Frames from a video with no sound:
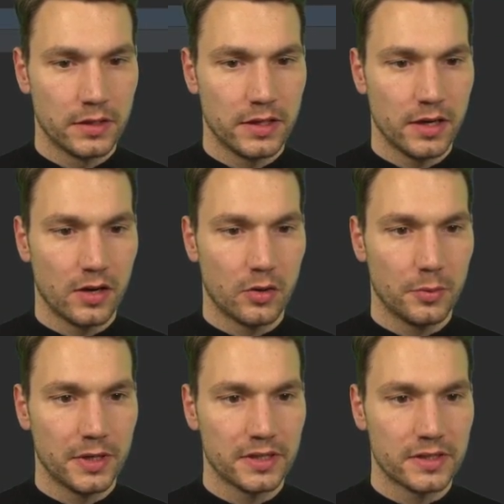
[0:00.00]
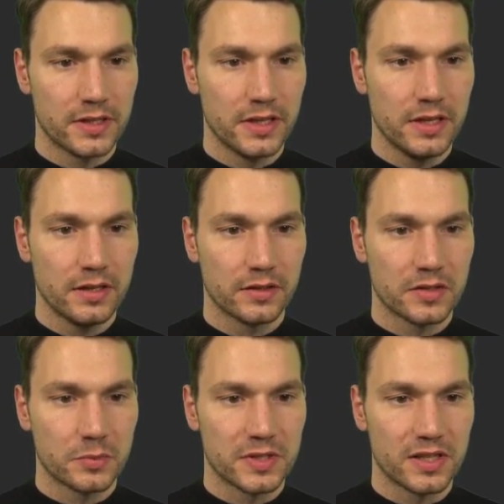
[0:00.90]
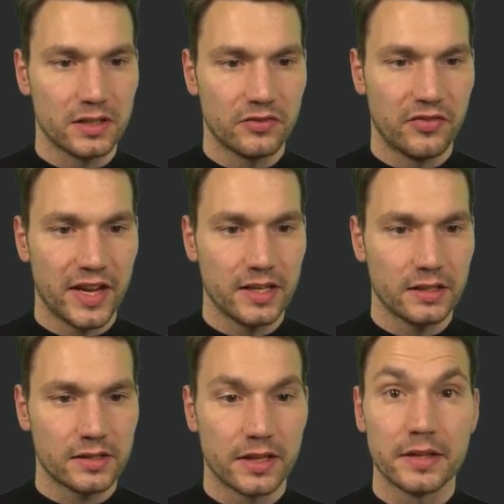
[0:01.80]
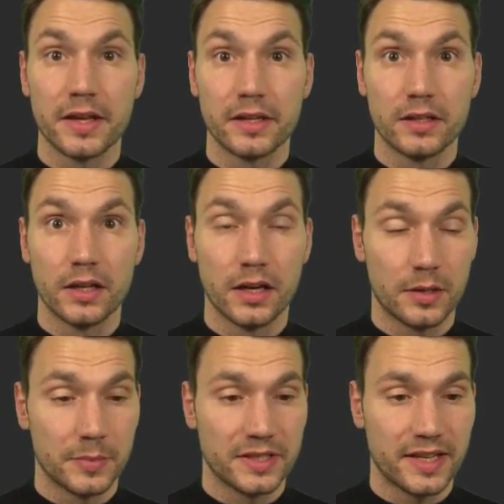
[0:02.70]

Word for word: here I already see this result failed and then um, the